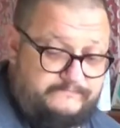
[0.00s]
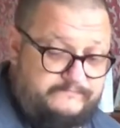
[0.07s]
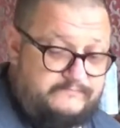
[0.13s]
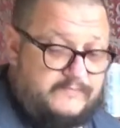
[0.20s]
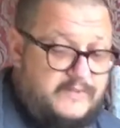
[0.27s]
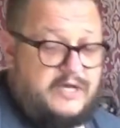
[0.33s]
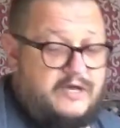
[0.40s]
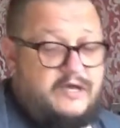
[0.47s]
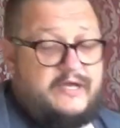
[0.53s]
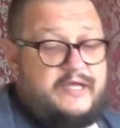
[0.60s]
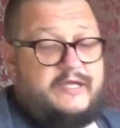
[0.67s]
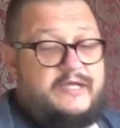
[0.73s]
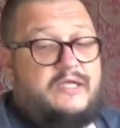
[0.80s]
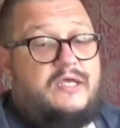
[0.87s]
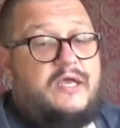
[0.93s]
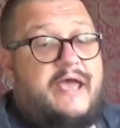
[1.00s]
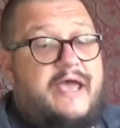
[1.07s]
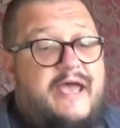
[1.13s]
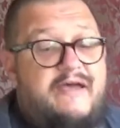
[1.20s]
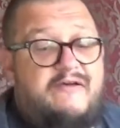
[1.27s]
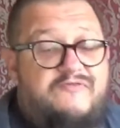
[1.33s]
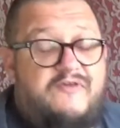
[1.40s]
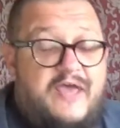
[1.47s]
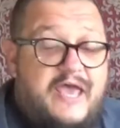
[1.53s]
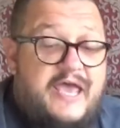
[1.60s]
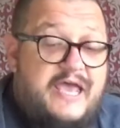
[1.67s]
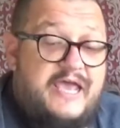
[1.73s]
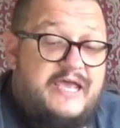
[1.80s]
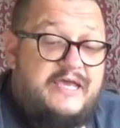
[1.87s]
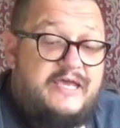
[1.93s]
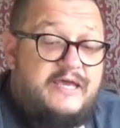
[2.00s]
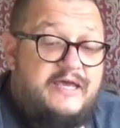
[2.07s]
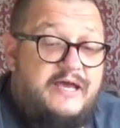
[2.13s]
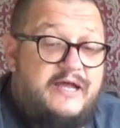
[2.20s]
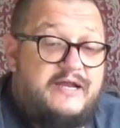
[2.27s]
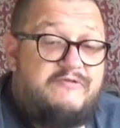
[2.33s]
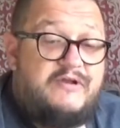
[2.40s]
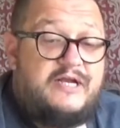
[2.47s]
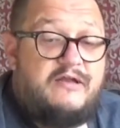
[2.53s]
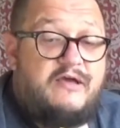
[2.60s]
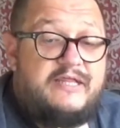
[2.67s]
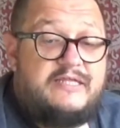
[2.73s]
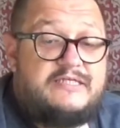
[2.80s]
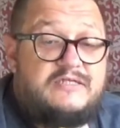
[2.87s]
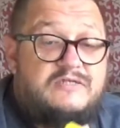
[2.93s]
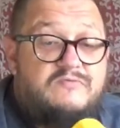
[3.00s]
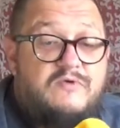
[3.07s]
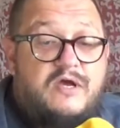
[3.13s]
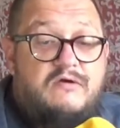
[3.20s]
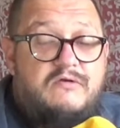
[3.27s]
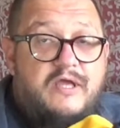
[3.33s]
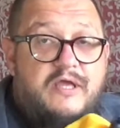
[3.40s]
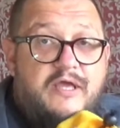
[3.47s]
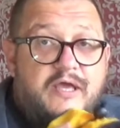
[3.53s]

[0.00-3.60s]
I have and I really like this as well,